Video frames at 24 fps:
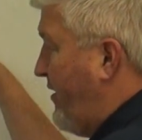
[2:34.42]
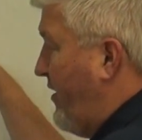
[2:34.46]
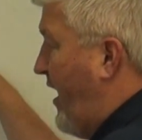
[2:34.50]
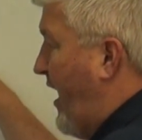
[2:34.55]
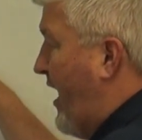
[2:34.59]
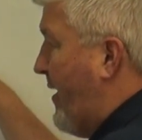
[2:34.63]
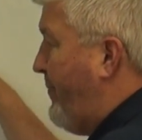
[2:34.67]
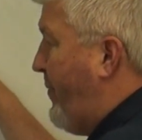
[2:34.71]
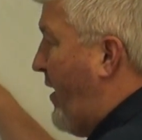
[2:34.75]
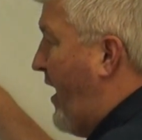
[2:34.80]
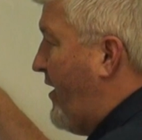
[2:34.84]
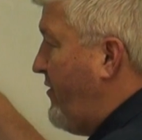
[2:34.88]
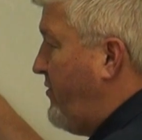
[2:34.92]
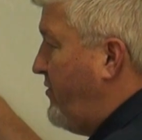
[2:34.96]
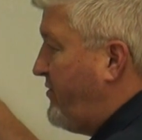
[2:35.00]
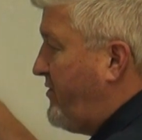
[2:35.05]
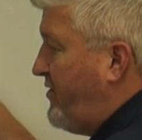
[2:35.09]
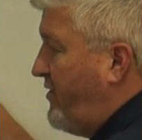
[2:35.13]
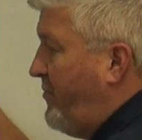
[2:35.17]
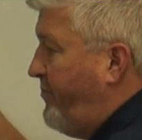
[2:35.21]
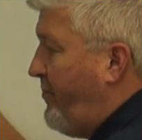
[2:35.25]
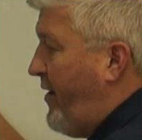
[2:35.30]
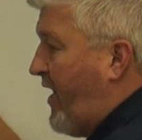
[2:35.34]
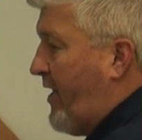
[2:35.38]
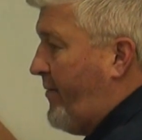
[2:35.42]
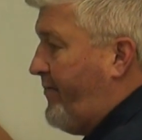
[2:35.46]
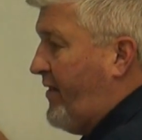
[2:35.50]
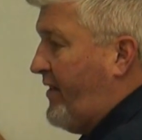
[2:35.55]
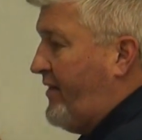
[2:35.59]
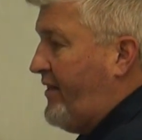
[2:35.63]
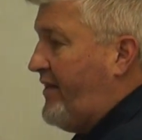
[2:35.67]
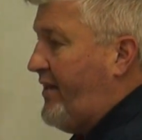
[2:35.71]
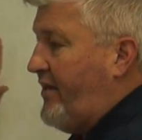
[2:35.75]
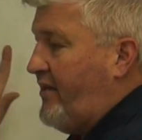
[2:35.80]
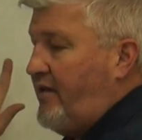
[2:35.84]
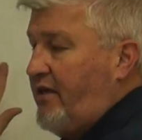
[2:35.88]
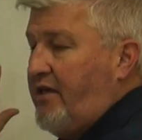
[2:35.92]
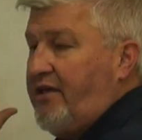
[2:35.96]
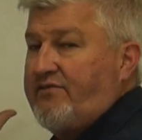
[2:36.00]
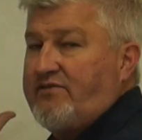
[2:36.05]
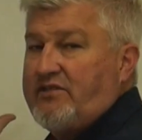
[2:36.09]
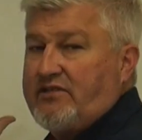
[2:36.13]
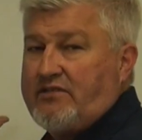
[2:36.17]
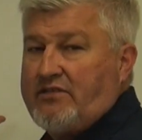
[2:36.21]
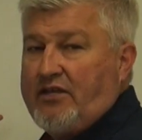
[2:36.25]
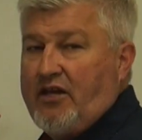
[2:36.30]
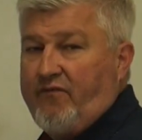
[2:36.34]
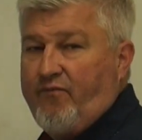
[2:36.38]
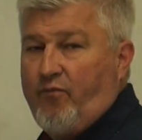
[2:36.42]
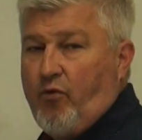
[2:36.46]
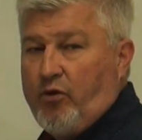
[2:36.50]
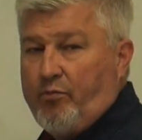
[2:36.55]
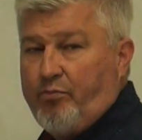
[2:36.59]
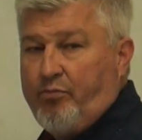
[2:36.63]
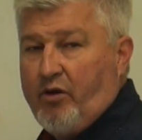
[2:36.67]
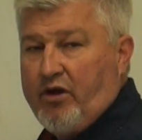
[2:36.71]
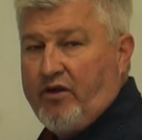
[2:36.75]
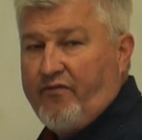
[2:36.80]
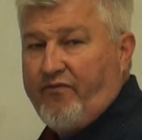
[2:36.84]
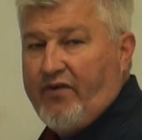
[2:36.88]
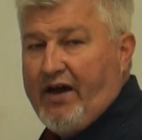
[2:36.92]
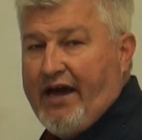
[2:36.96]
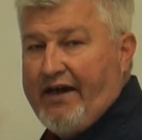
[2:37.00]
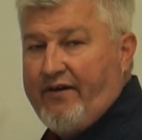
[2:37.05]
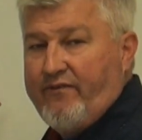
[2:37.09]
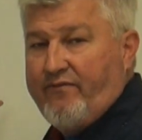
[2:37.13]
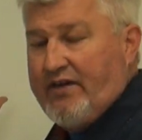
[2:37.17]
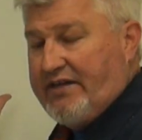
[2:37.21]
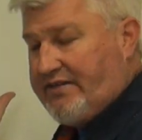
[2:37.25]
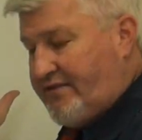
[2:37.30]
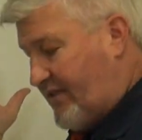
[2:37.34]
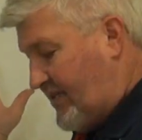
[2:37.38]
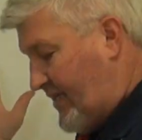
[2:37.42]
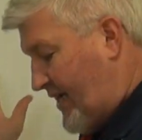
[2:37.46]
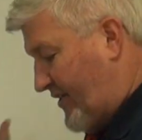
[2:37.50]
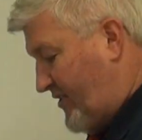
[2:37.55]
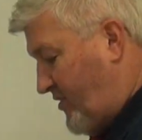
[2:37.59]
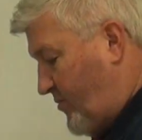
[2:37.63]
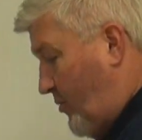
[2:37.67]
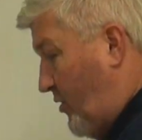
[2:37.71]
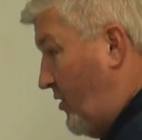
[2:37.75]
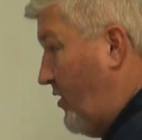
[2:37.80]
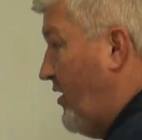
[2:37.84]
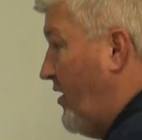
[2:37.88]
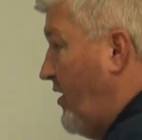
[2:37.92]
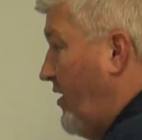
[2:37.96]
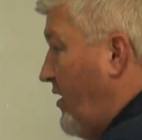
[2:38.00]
a hypotenuse on the bottom that gives itself 1.5 as a decimal?